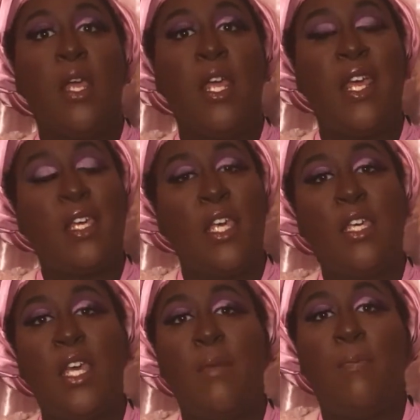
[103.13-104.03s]
it can
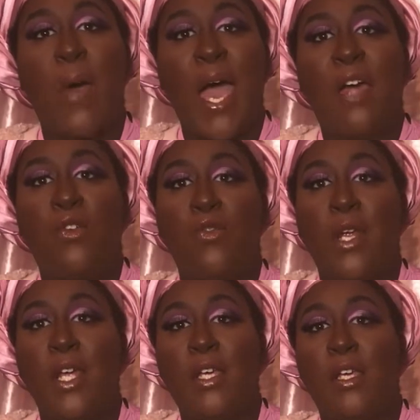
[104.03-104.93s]
get
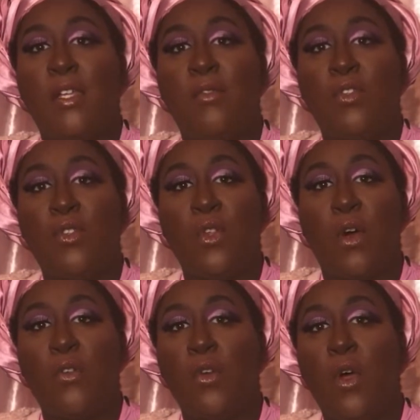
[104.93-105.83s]
bothering, and
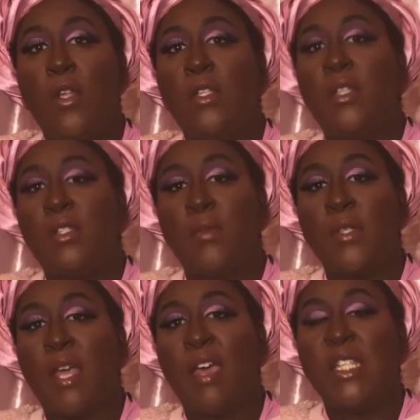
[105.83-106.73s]
knowing
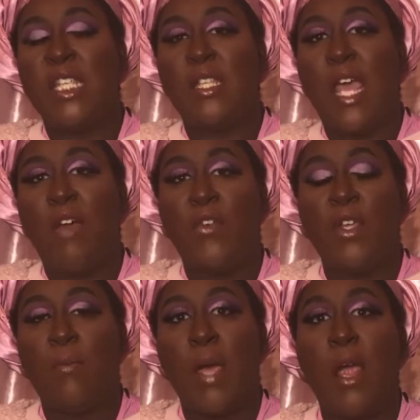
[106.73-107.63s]
sometimes as
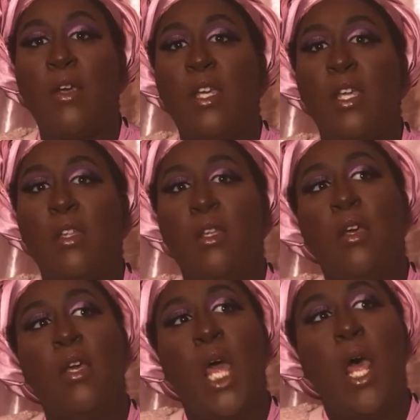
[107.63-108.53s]
African American,
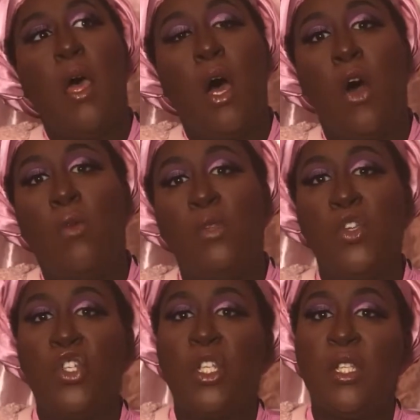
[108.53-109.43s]

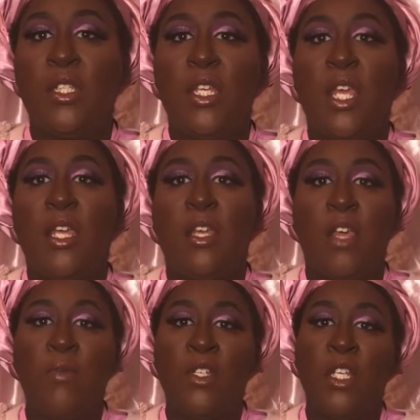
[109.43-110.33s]
usually seeing
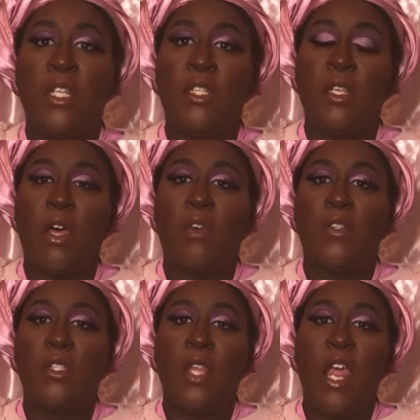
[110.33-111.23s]
images of
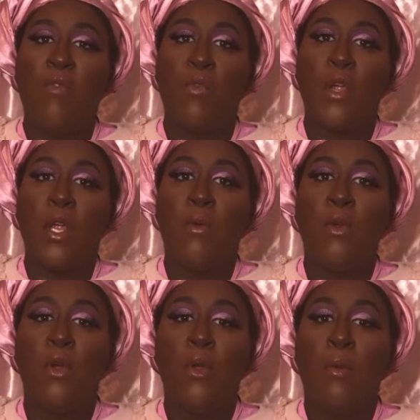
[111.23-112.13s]
slavery,
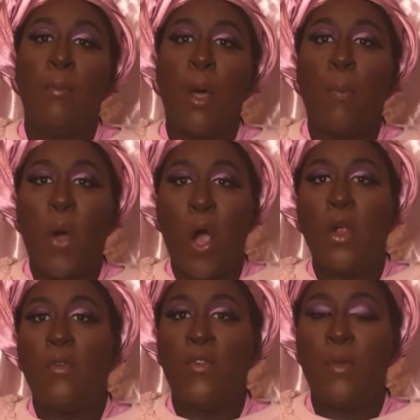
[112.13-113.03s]
a
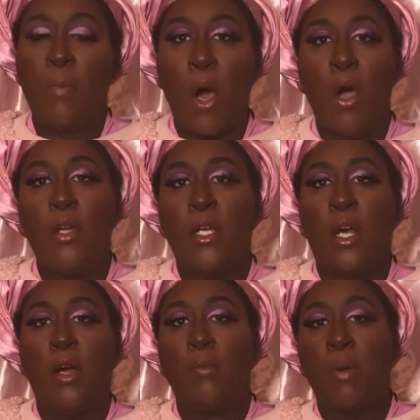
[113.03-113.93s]
part of it, part of
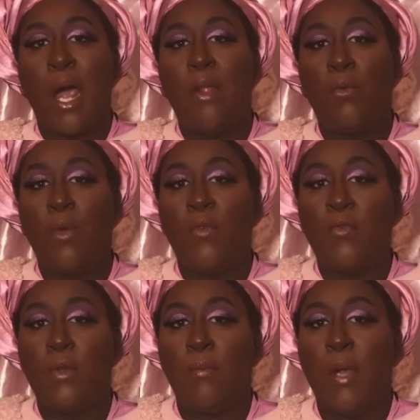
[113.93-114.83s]
the problem
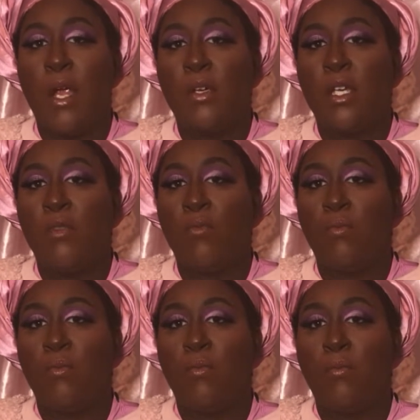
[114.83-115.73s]
with
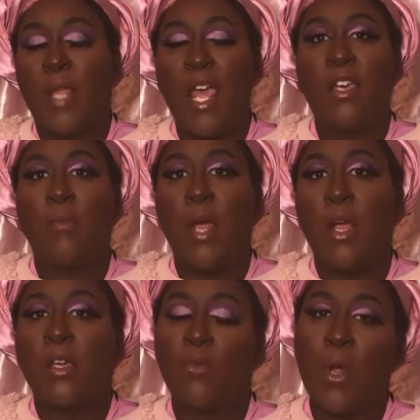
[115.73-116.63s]
Black
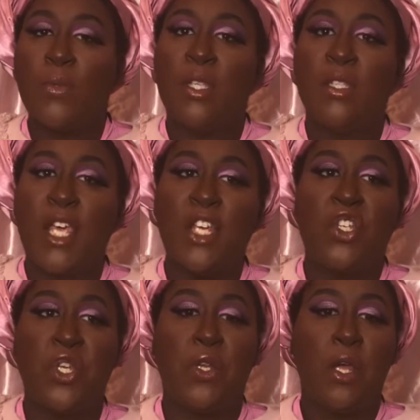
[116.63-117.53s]
American
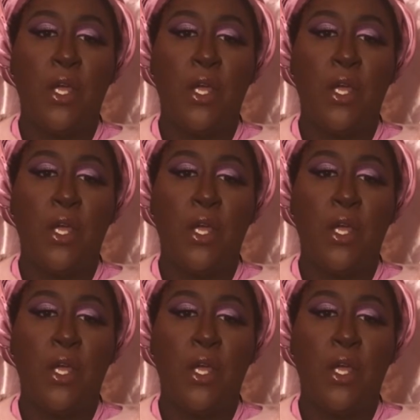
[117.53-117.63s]
representation